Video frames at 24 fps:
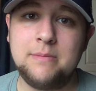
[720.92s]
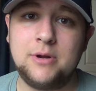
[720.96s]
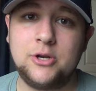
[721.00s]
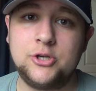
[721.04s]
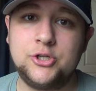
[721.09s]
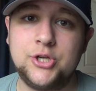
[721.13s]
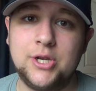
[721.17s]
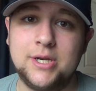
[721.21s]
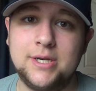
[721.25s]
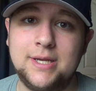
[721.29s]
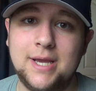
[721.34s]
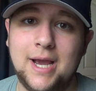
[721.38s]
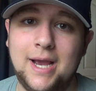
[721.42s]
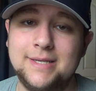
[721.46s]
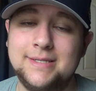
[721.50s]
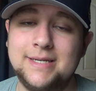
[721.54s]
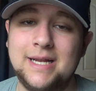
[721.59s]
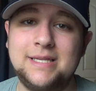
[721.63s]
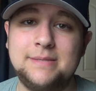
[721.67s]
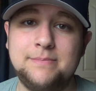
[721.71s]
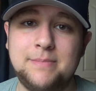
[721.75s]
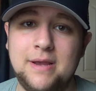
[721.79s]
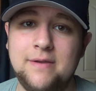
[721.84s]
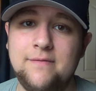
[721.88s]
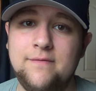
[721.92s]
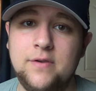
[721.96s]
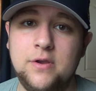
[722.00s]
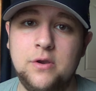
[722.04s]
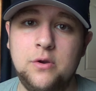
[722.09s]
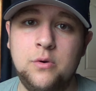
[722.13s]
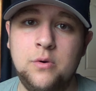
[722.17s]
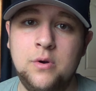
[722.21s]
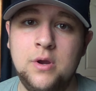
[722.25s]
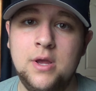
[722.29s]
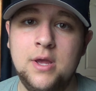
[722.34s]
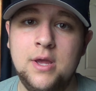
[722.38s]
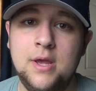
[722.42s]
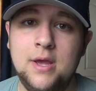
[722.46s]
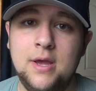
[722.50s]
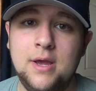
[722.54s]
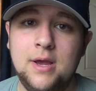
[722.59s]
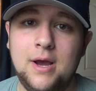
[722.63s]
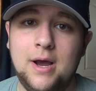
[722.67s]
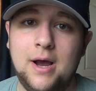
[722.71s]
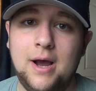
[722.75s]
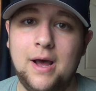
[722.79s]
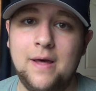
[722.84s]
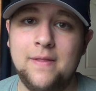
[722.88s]
much it, guys. That's my view.
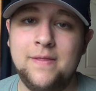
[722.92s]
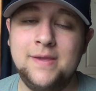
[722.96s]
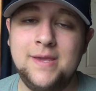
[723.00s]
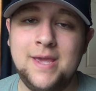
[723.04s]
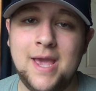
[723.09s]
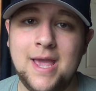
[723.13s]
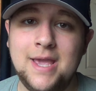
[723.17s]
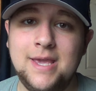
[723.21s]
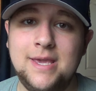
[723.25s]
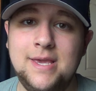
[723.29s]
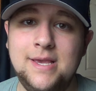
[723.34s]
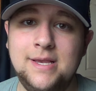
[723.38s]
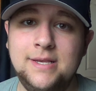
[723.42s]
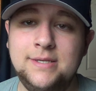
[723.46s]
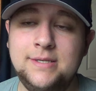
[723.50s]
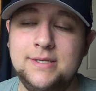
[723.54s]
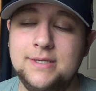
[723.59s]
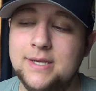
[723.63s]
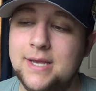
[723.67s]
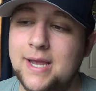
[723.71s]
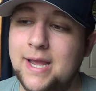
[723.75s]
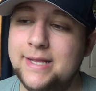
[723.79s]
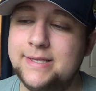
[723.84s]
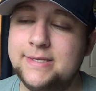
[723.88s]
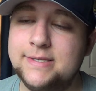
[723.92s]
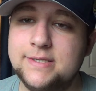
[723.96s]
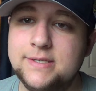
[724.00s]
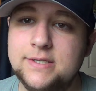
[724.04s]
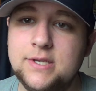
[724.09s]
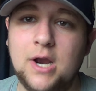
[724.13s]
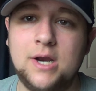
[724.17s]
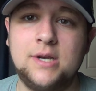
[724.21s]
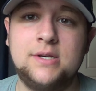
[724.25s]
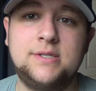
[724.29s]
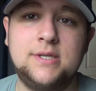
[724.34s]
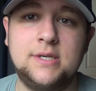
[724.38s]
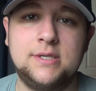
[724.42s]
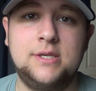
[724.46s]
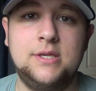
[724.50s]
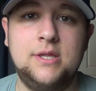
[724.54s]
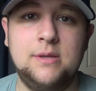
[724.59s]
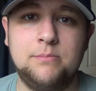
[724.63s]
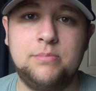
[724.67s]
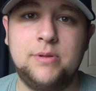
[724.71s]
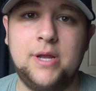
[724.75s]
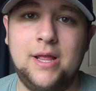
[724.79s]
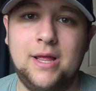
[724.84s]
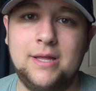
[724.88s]
The Yankees, it sucks to see
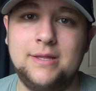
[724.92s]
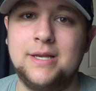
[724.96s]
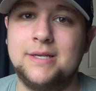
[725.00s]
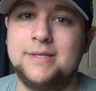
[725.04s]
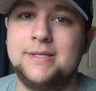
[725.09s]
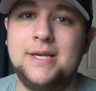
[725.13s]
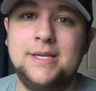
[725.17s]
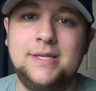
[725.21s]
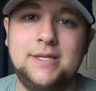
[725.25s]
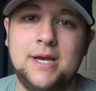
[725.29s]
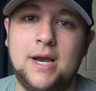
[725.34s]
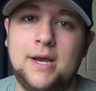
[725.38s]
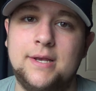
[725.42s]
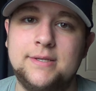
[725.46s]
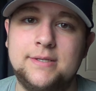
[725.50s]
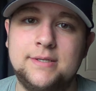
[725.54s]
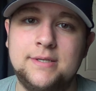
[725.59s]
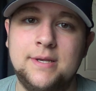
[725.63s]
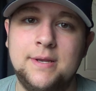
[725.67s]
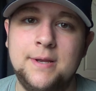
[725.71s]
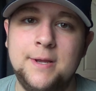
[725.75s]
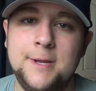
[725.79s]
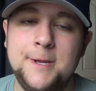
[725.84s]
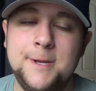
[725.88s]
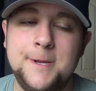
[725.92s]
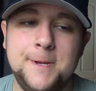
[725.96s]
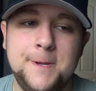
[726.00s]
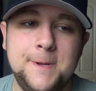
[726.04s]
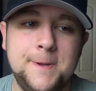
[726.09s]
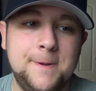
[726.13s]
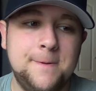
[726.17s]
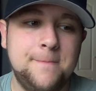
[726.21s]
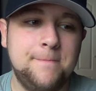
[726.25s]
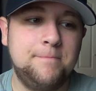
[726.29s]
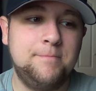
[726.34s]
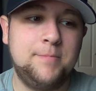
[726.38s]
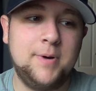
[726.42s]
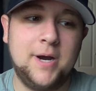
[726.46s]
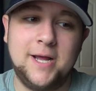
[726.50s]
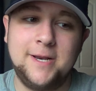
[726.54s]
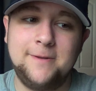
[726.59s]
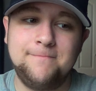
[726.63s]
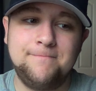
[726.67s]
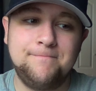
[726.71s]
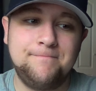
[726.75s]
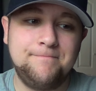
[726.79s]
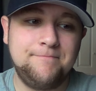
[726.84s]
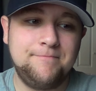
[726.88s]
them play like this. It does.
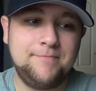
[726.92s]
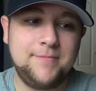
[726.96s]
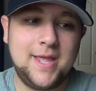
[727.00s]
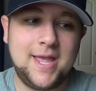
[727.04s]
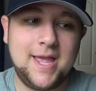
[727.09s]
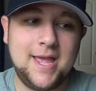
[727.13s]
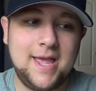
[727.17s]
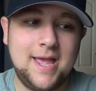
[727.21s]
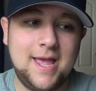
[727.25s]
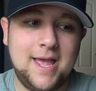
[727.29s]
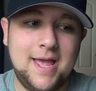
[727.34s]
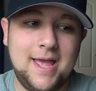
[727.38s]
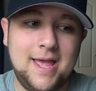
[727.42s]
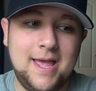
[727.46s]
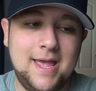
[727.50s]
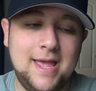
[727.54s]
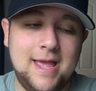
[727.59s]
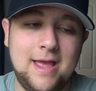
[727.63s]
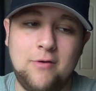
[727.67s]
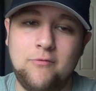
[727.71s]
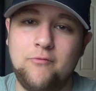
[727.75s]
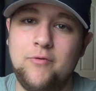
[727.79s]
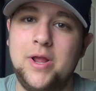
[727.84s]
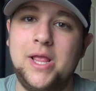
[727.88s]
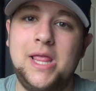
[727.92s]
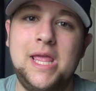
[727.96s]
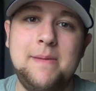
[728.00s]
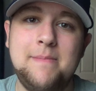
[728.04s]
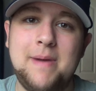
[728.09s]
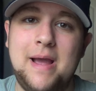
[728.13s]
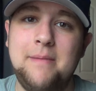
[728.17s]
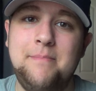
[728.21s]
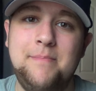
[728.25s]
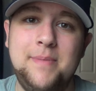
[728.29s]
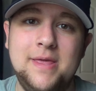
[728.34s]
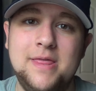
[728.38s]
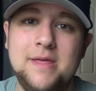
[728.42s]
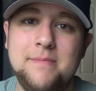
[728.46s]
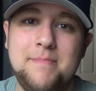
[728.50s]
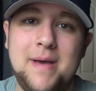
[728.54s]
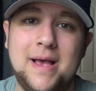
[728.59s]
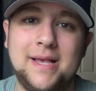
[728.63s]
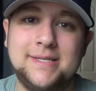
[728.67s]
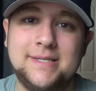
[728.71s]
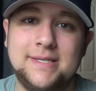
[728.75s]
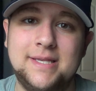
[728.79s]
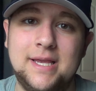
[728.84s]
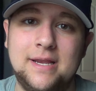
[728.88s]
But it really might be the
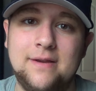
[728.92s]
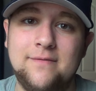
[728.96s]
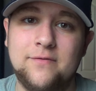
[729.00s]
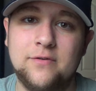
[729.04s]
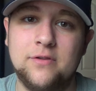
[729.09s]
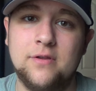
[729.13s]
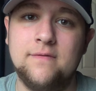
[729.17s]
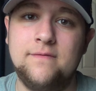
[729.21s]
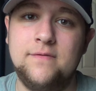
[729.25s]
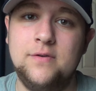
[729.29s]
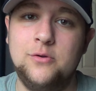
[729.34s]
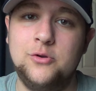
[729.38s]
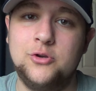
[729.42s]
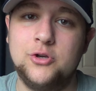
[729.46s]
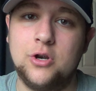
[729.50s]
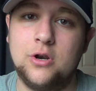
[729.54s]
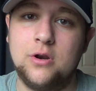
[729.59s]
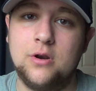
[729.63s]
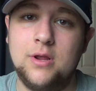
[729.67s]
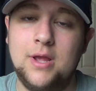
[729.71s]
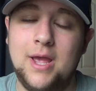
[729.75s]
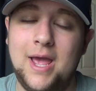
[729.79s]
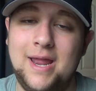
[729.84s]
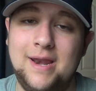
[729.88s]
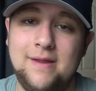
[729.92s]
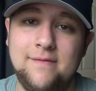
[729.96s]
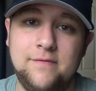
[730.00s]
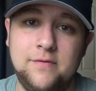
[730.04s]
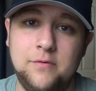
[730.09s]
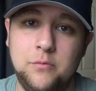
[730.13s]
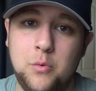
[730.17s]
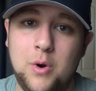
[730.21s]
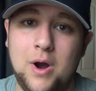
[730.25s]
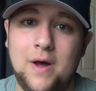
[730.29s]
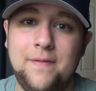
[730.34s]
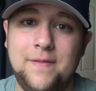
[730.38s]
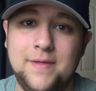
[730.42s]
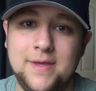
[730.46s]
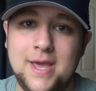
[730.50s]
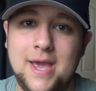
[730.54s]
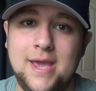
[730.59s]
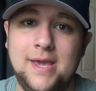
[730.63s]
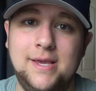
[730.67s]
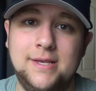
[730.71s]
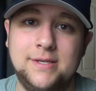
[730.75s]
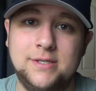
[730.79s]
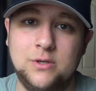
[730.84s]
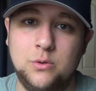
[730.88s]
best thing for the future. And if you want the
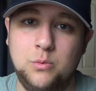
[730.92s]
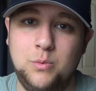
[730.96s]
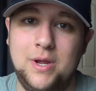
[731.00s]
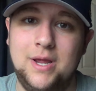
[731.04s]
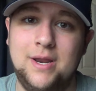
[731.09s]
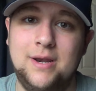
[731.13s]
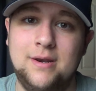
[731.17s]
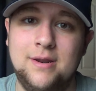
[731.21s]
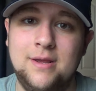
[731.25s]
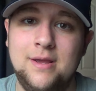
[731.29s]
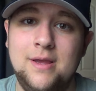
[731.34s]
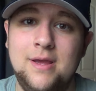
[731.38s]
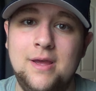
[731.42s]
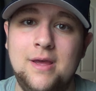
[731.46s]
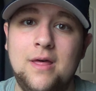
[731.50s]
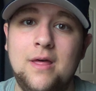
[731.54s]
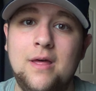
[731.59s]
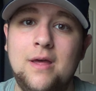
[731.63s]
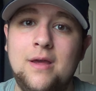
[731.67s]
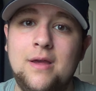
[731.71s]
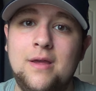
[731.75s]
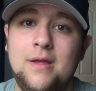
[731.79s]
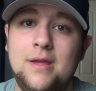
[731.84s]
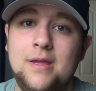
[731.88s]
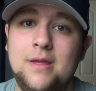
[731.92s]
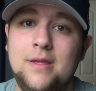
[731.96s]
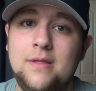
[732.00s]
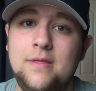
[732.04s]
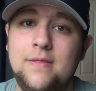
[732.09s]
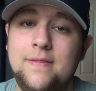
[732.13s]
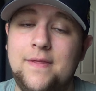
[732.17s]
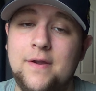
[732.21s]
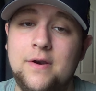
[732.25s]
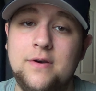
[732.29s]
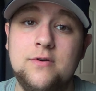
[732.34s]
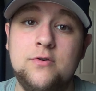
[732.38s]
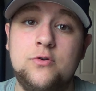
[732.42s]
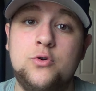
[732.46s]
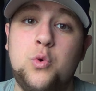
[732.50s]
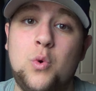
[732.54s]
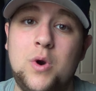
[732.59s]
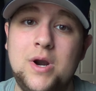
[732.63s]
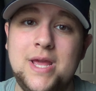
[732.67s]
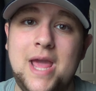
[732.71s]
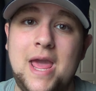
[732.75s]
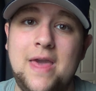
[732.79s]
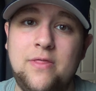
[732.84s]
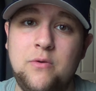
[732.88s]
Yankees to win their
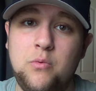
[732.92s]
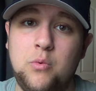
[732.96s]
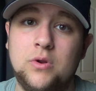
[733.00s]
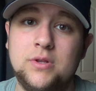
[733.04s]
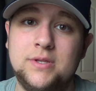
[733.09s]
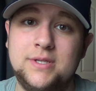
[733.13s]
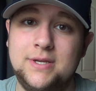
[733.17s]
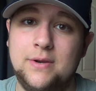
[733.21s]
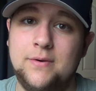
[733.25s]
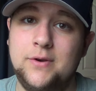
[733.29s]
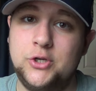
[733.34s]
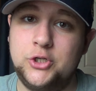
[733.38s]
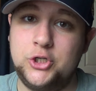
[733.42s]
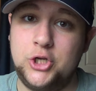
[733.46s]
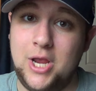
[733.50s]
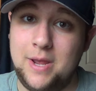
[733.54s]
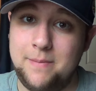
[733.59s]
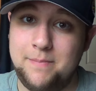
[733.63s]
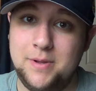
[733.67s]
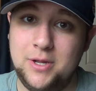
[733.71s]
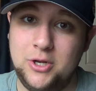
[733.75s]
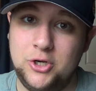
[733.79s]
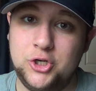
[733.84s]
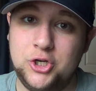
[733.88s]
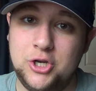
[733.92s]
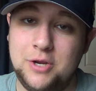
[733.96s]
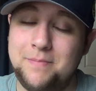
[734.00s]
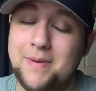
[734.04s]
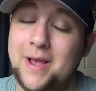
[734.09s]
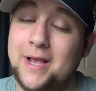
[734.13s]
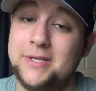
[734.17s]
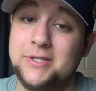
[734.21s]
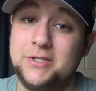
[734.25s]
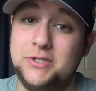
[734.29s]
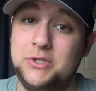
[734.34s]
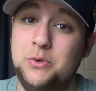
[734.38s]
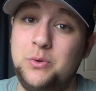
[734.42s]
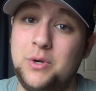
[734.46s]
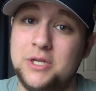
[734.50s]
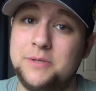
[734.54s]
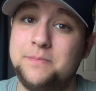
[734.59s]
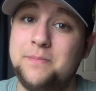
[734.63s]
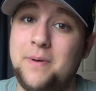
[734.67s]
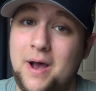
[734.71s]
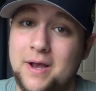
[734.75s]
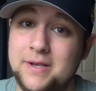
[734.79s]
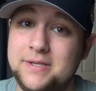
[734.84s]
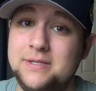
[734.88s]
28th World Series championship as soon as
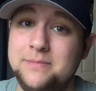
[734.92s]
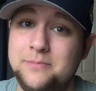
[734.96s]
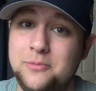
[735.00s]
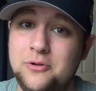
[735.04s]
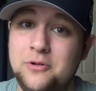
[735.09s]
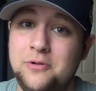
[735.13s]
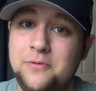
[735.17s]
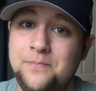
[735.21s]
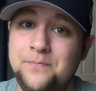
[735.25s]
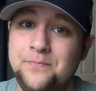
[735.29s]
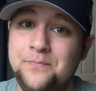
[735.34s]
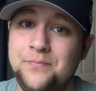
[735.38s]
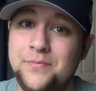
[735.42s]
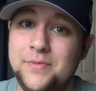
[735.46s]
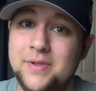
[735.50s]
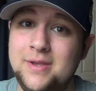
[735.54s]
possible,